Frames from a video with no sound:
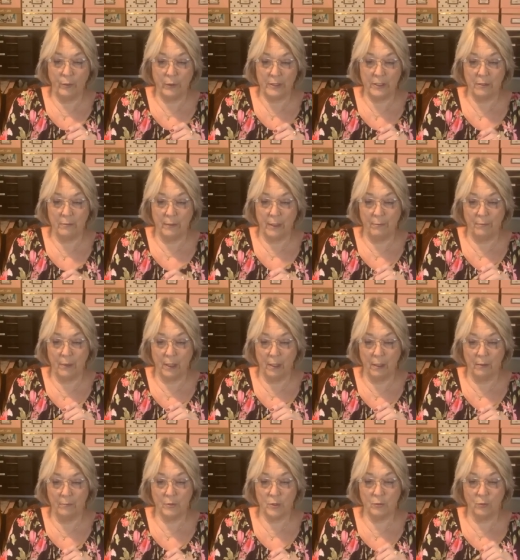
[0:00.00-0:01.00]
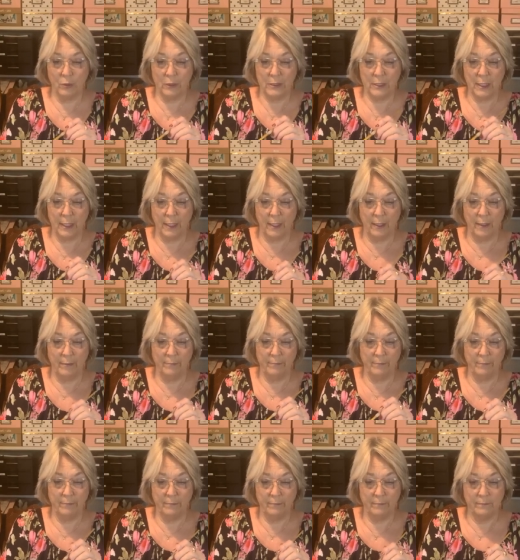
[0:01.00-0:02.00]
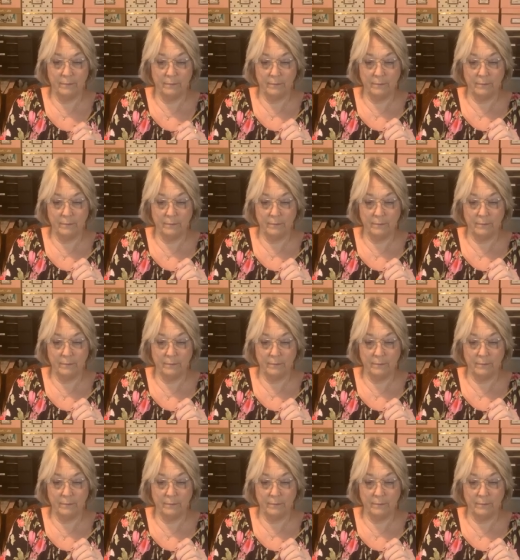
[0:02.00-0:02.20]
We went to my mom's one time